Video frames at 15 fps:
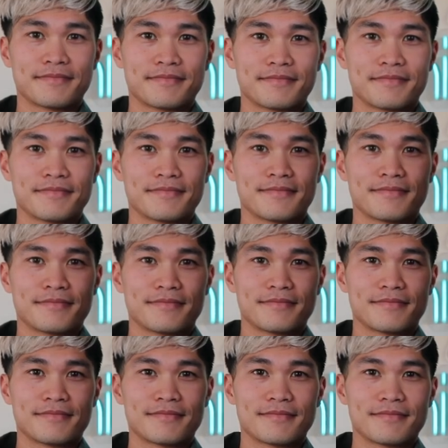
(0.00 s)

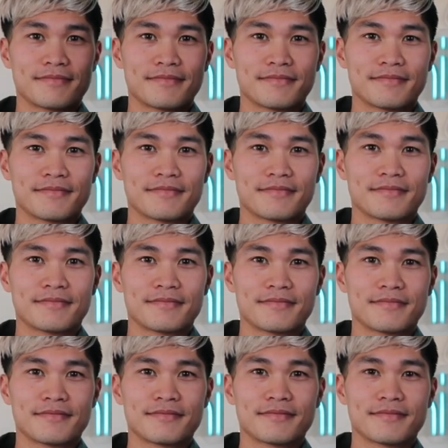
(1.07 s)

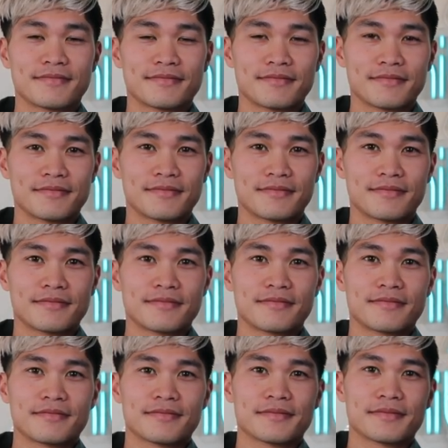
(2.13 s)

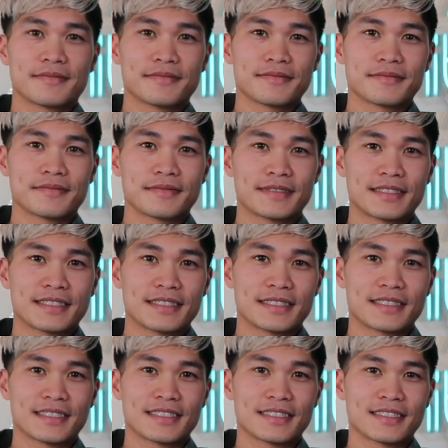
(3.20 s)

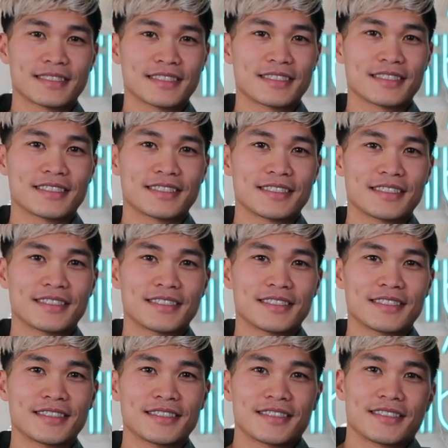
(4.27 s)

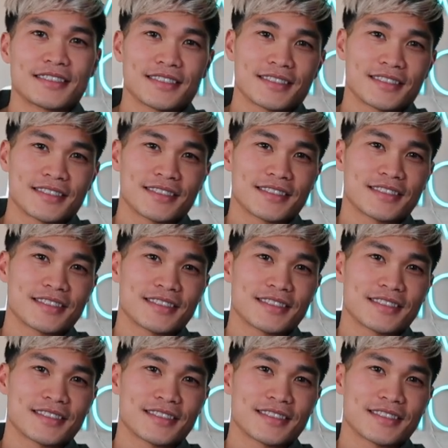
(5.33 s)
The person shown says nothing.